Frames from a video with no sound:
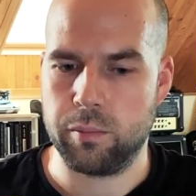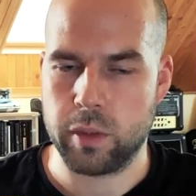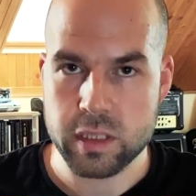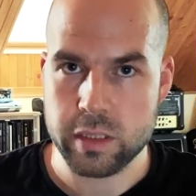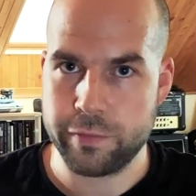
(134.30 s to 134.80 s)

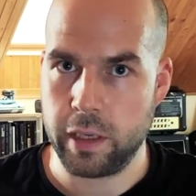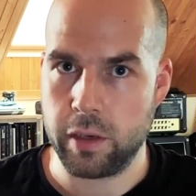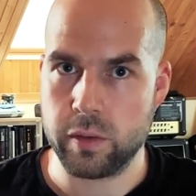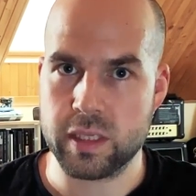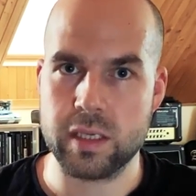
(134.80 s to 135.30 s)
process
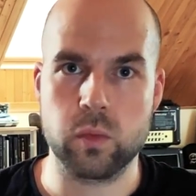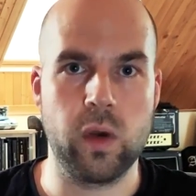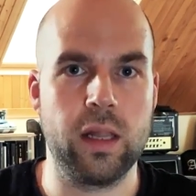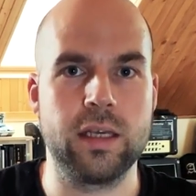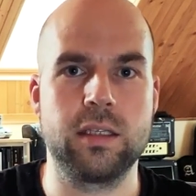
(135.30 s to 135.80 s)
videos as
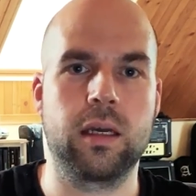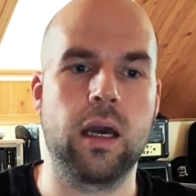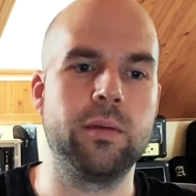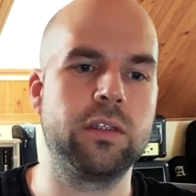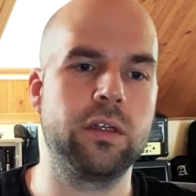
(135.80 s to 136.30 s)
well as the
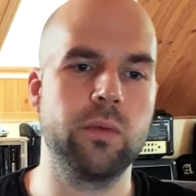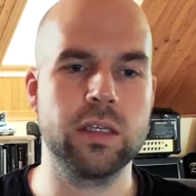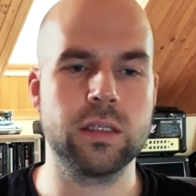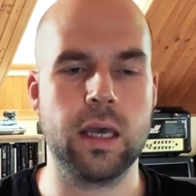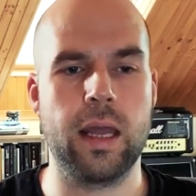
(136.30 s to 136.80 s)
commentary
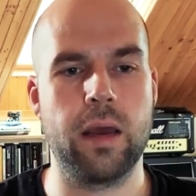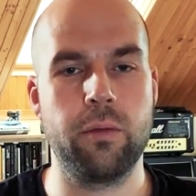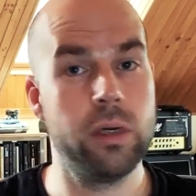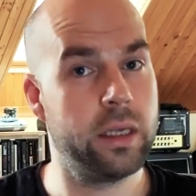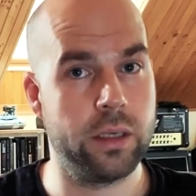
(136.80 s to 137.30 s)
ones, and I
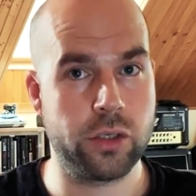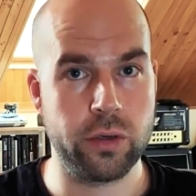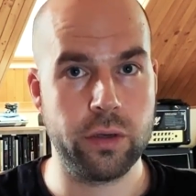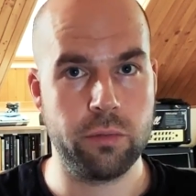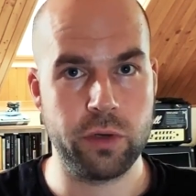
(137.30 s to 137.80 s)
really
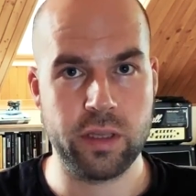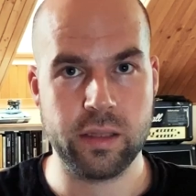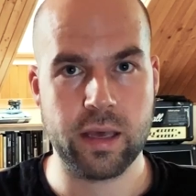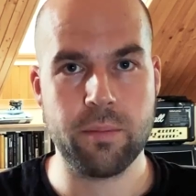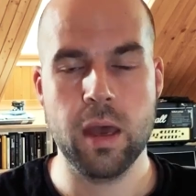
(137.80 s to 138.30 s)
enjoy reading
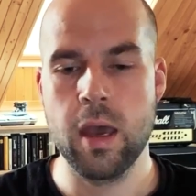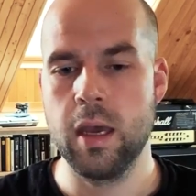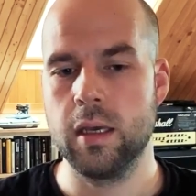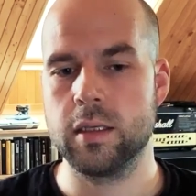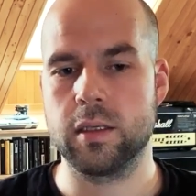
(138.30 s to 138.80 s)
them.
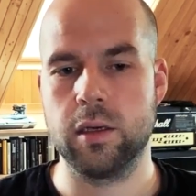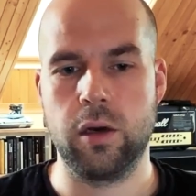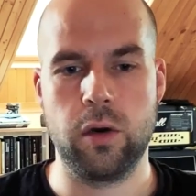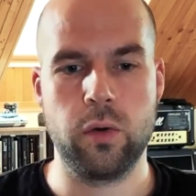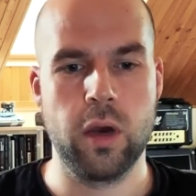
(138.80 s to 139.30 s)

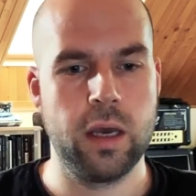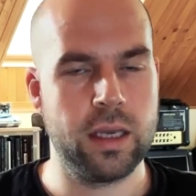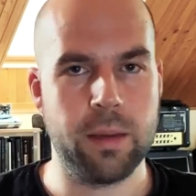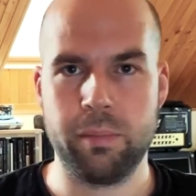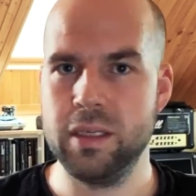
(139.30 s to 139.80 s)
So
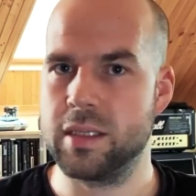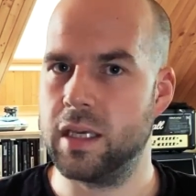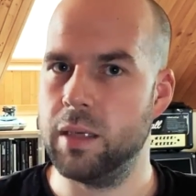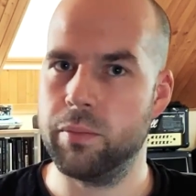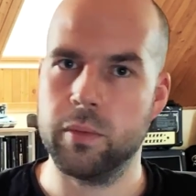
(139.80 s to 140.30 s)
yeah, please
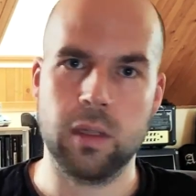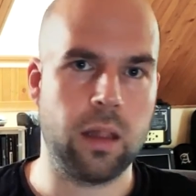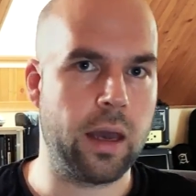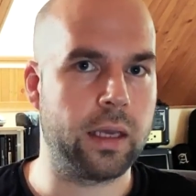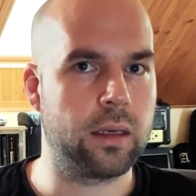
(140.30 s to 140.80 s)
keep
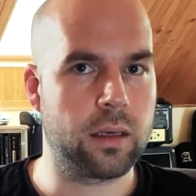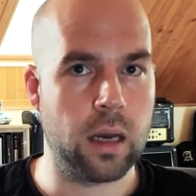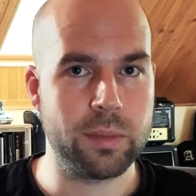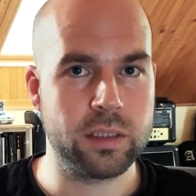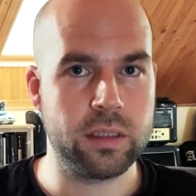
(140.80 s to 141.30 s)
like
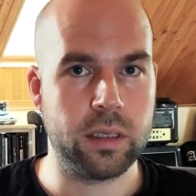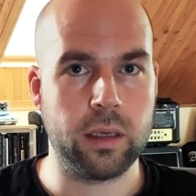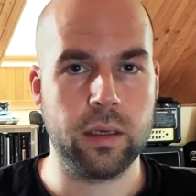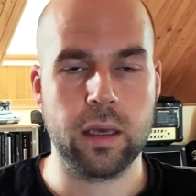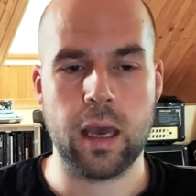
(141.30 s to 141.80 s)

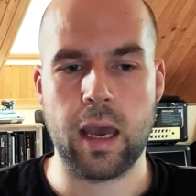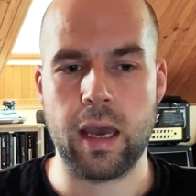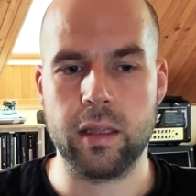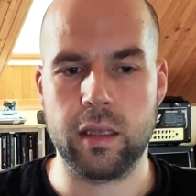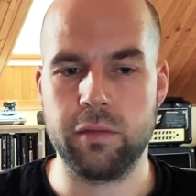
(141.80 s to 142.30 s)
commenting
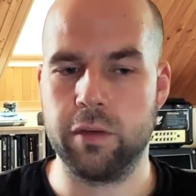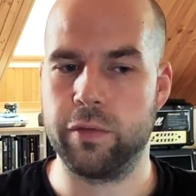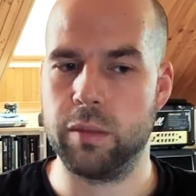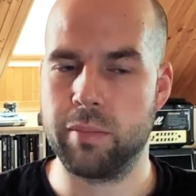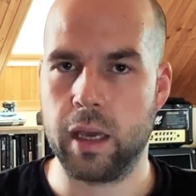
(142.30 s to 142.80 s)
and giving
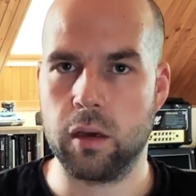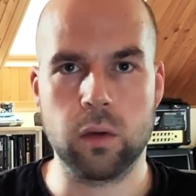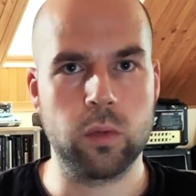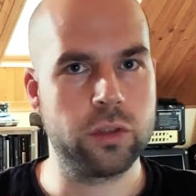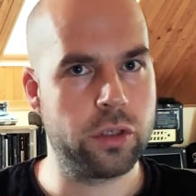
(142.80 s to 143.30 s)
feedback
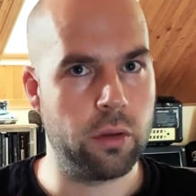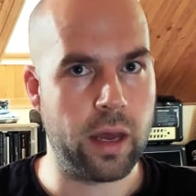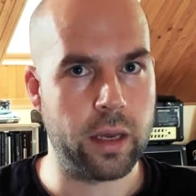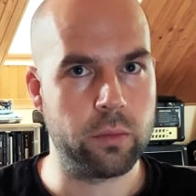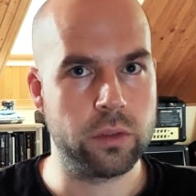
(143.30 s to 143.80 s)
on what you
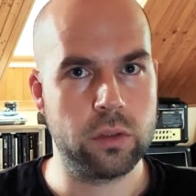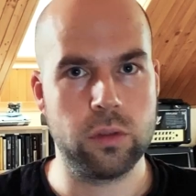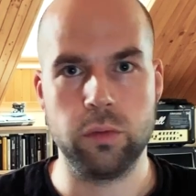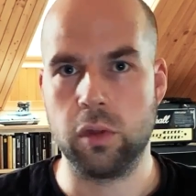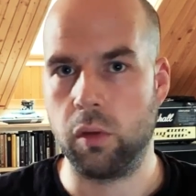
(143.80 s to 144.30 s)
like, what
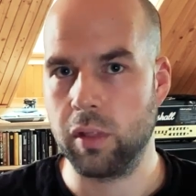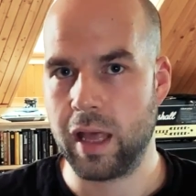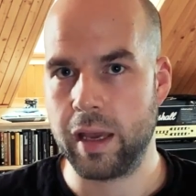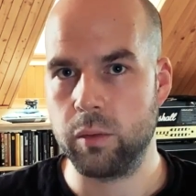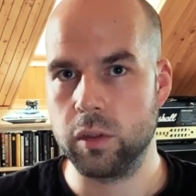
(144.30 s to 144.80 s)
you don't
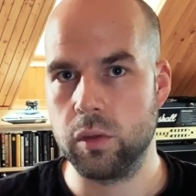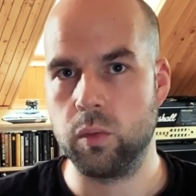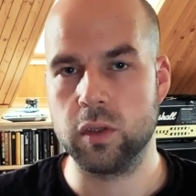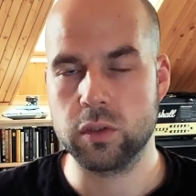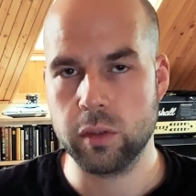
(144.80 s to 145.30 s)
like, what you
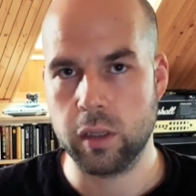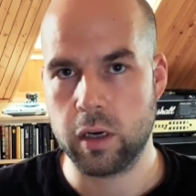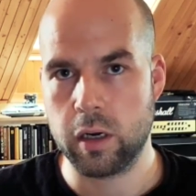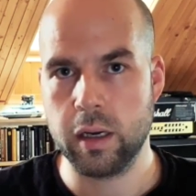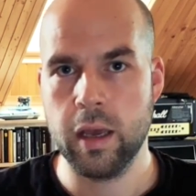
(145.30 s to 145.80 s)
want to
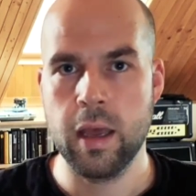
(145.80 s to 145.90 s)
learn.